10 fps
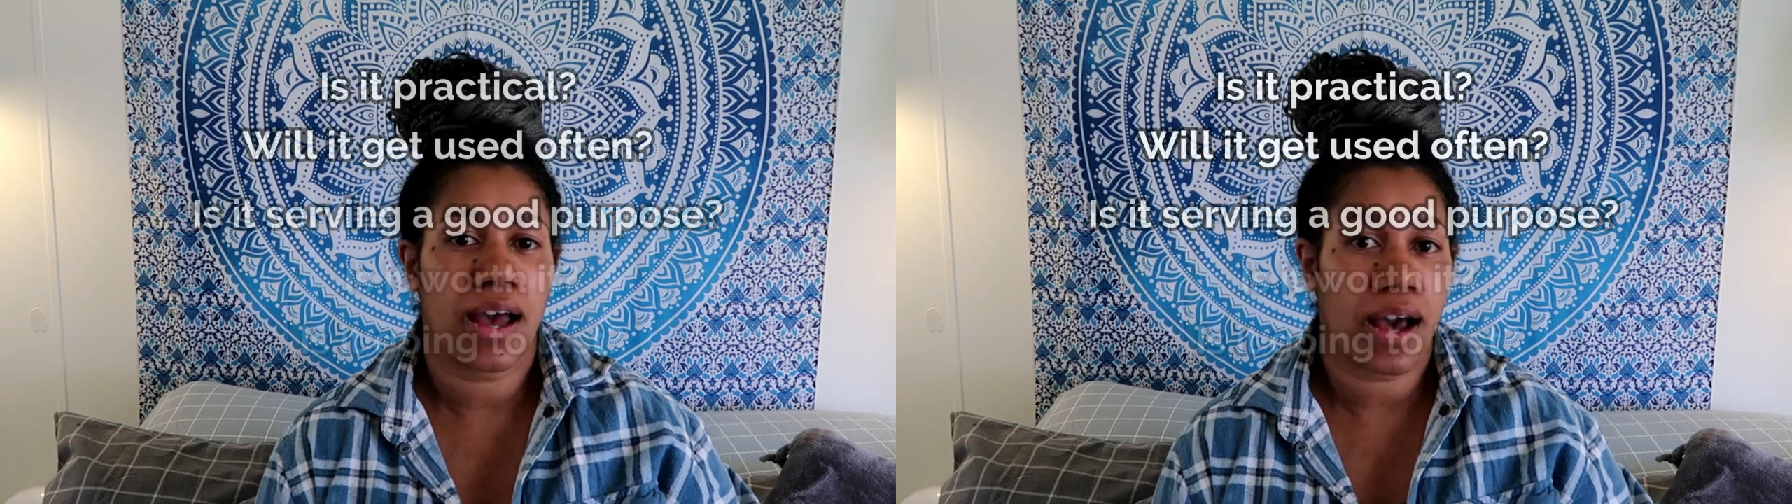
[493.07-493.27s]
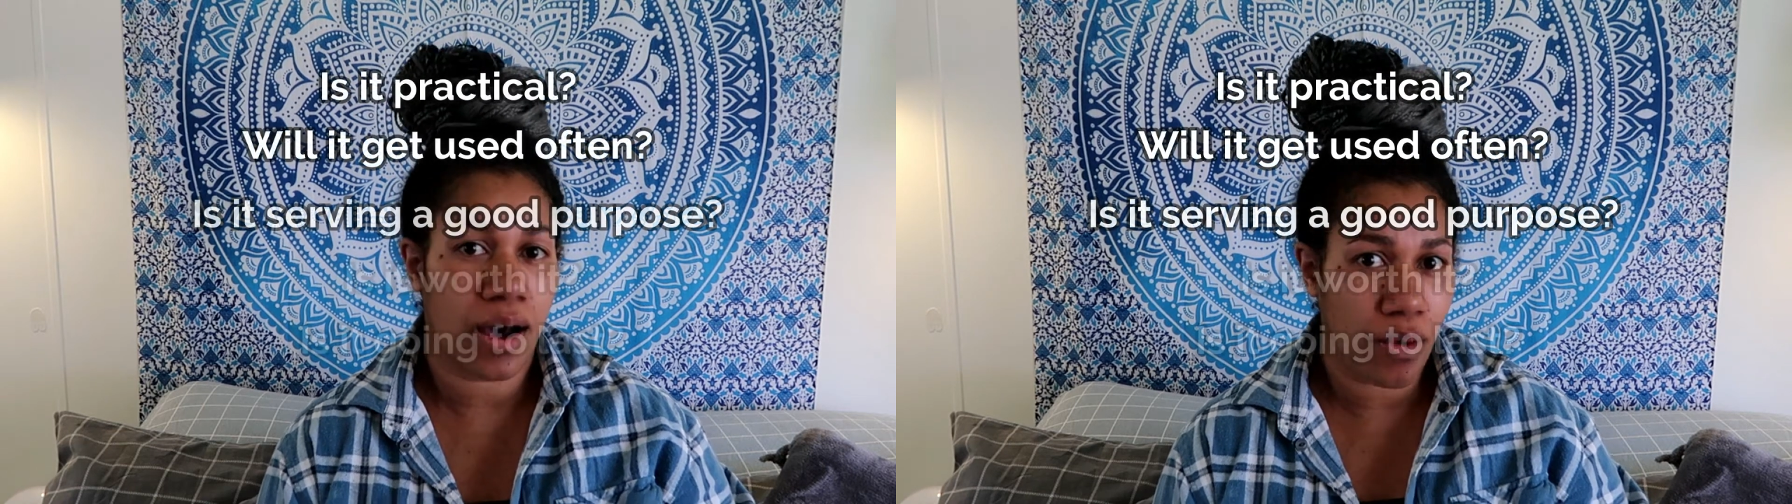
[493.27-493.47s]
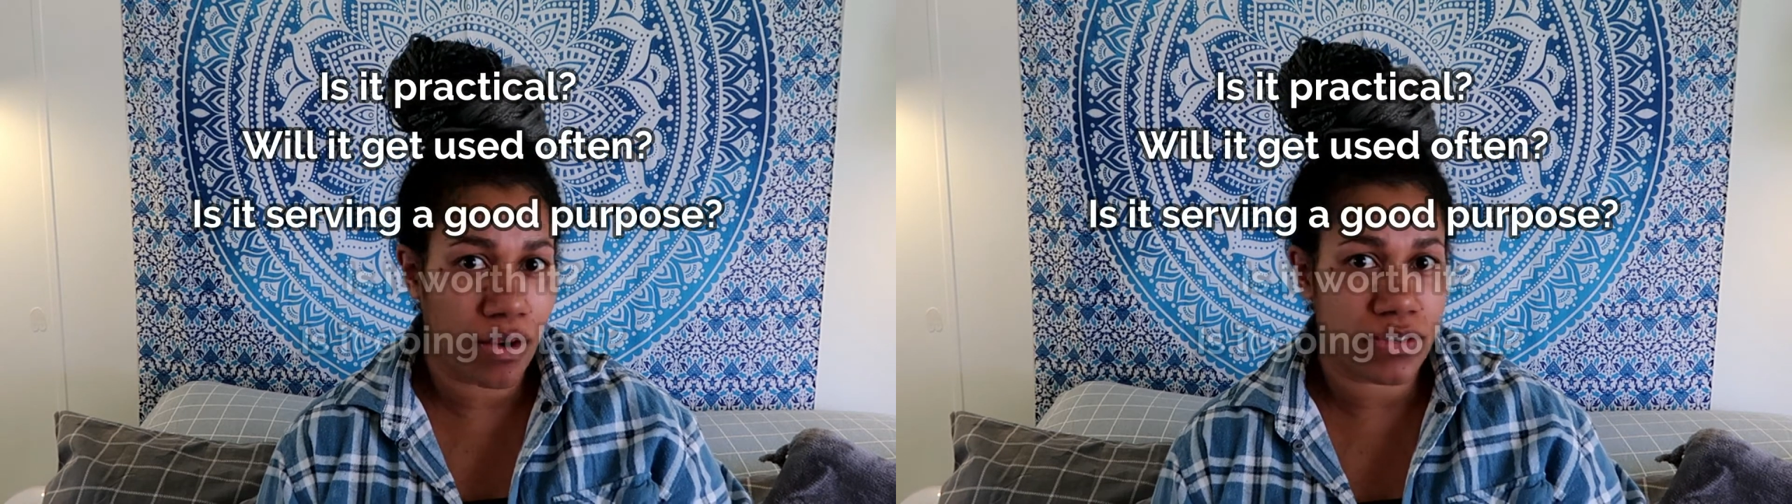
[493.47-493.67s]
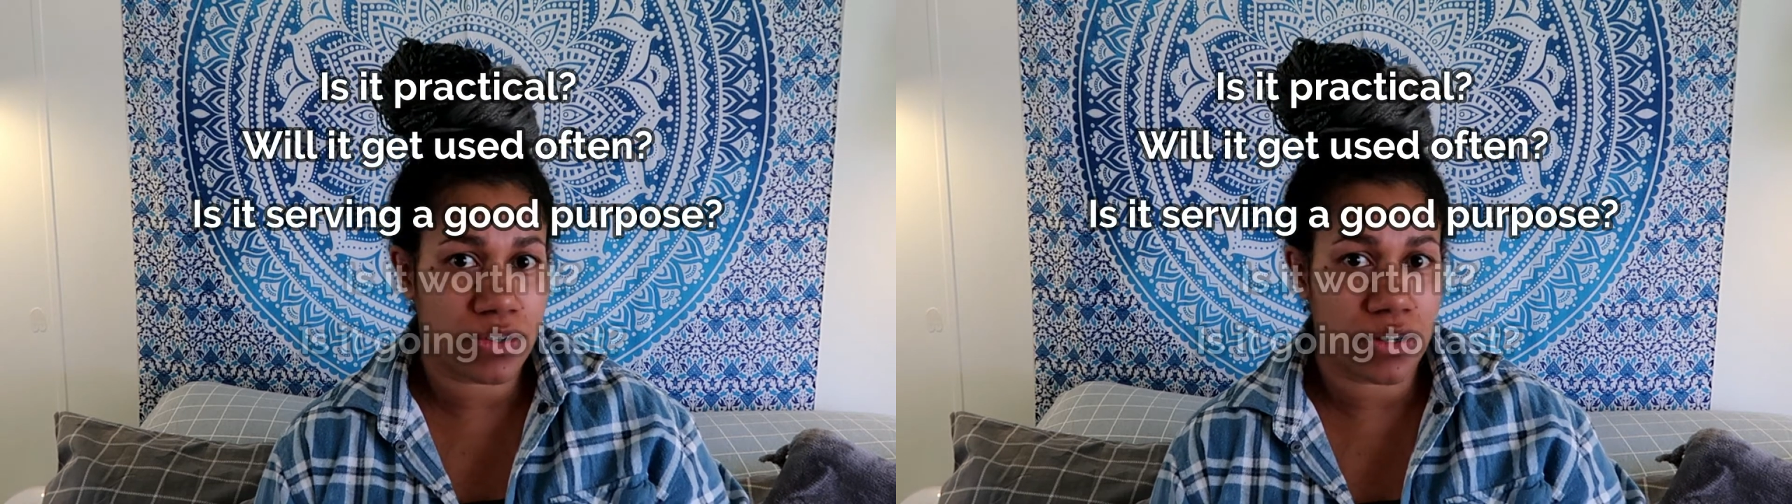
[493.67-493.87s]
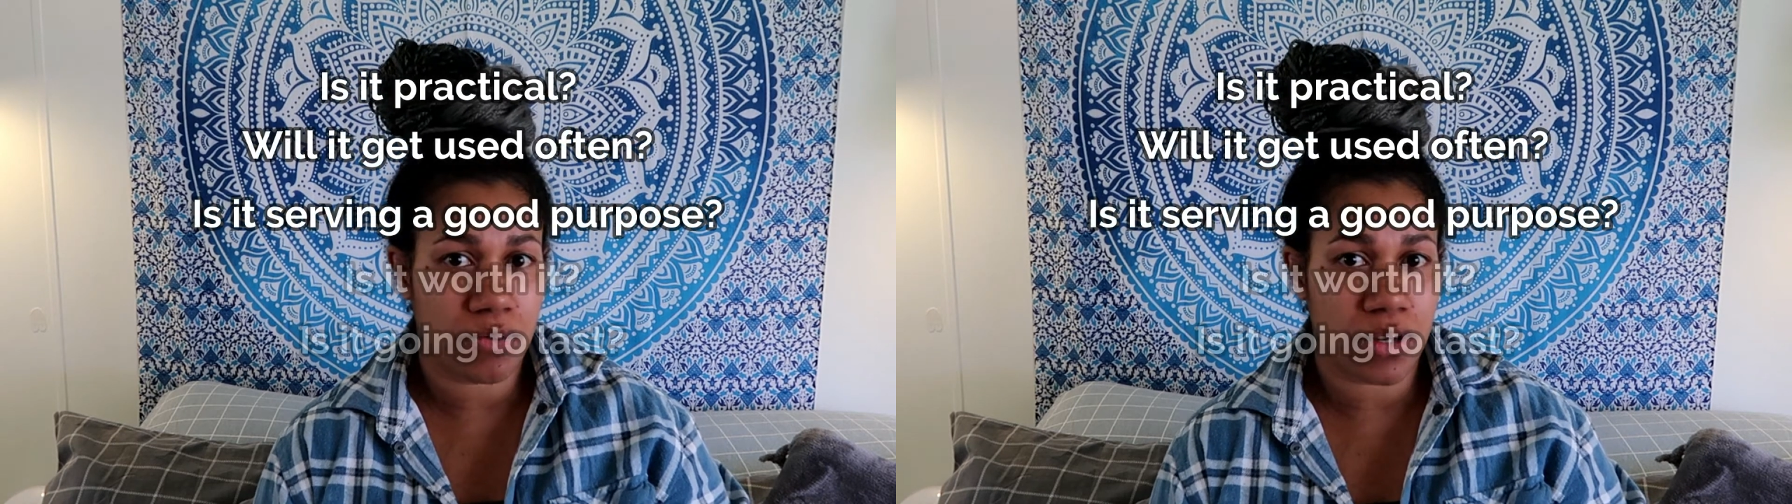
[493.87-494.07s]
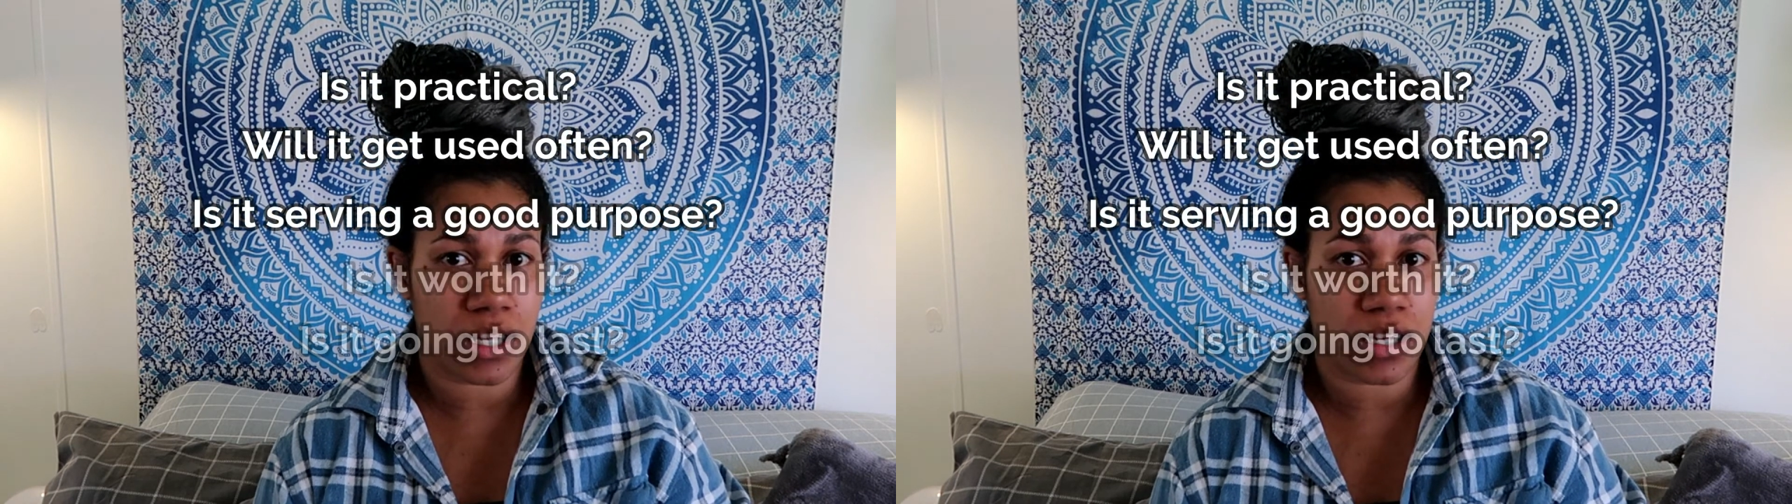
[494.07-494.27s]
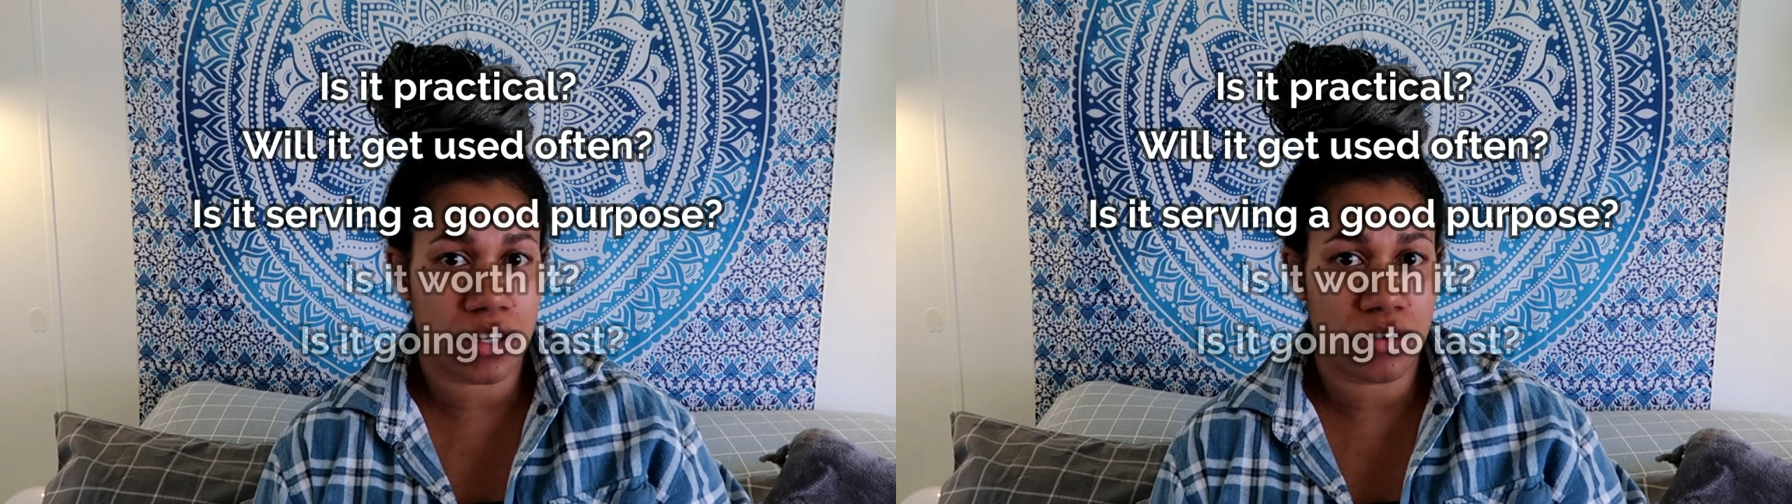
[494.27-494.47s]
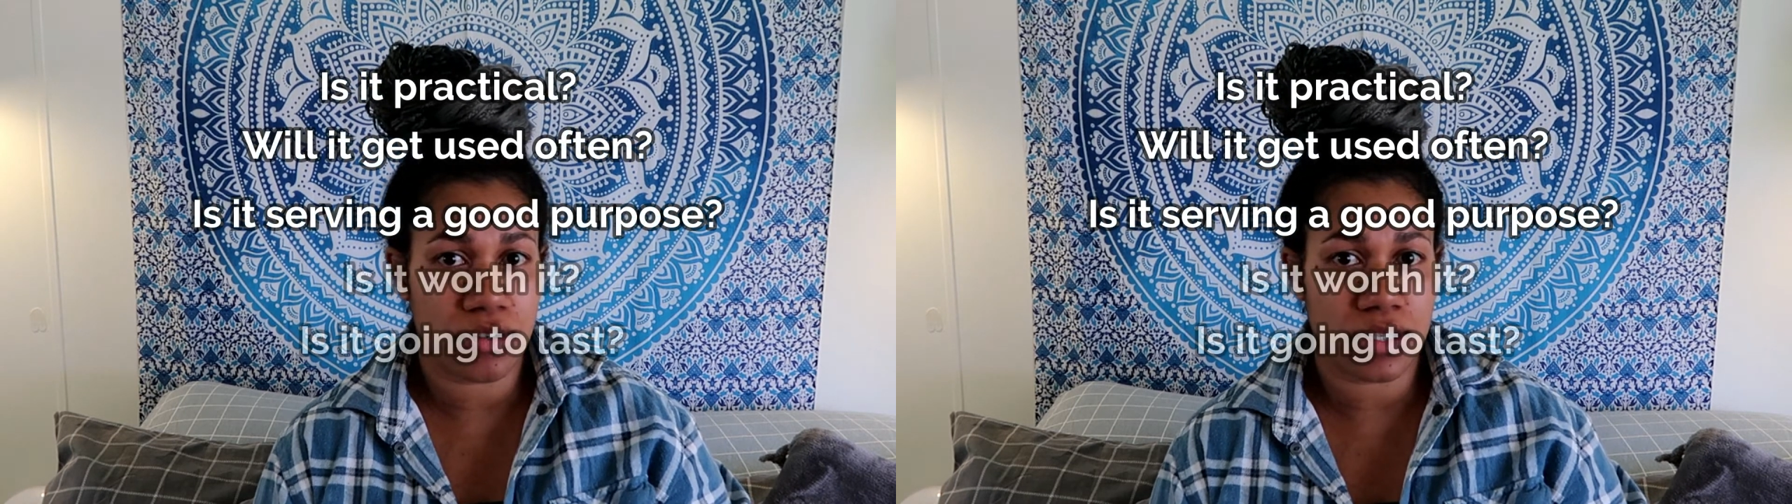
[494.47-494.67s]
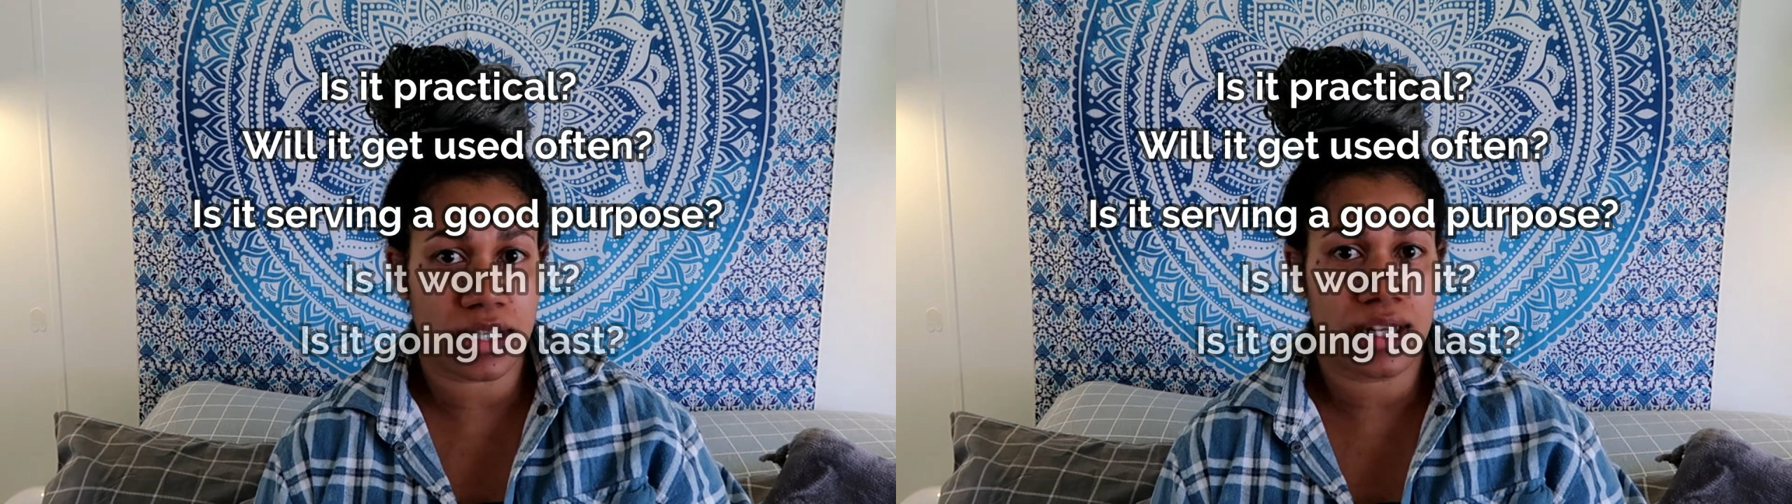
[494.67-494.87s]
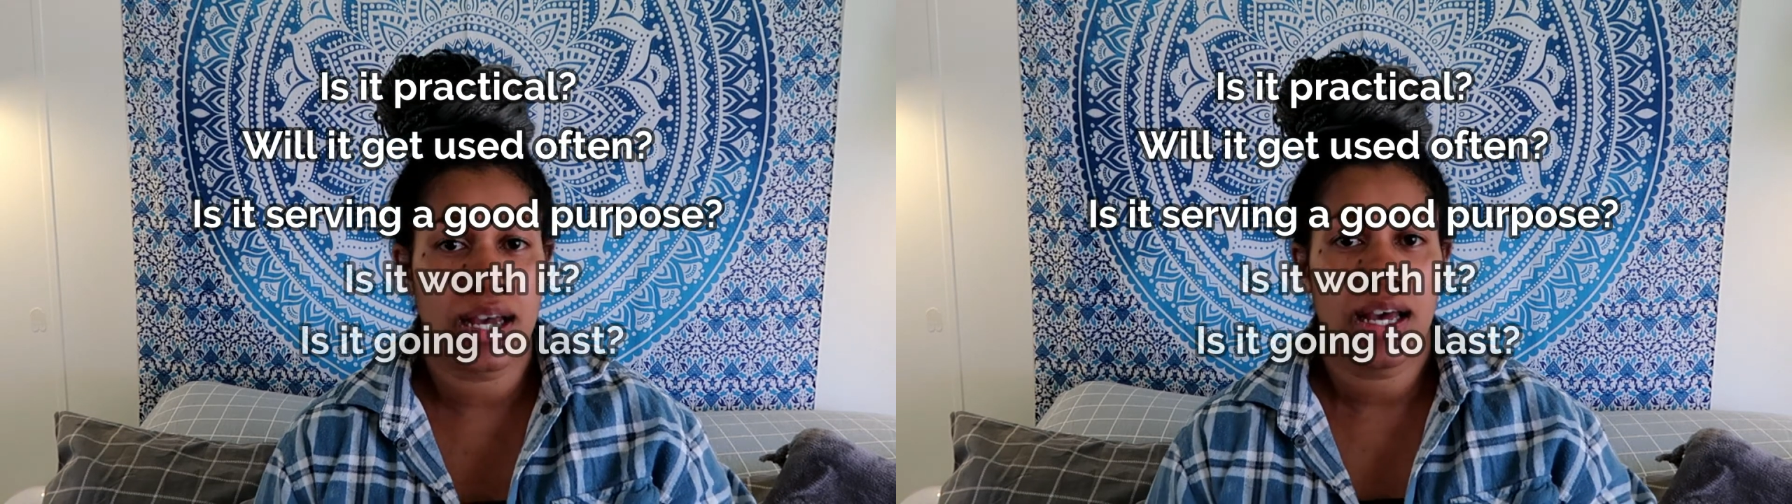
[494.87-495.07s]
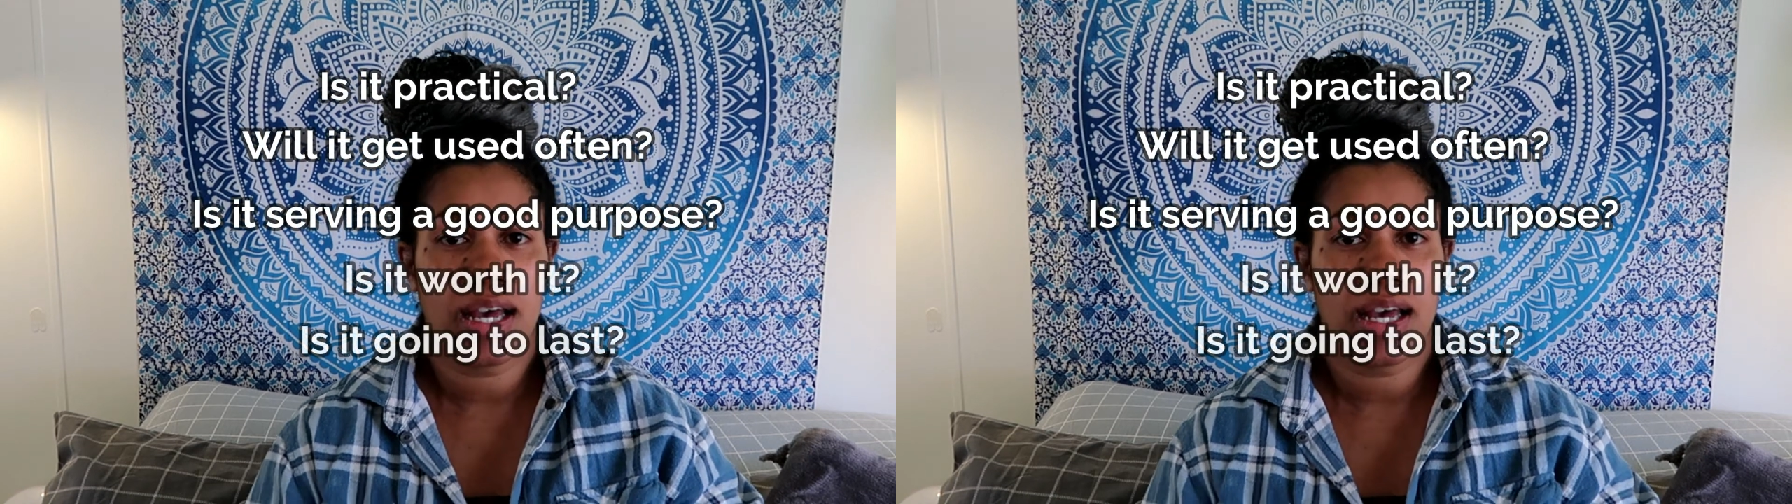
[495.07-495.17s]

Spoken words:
How often am I going to use it?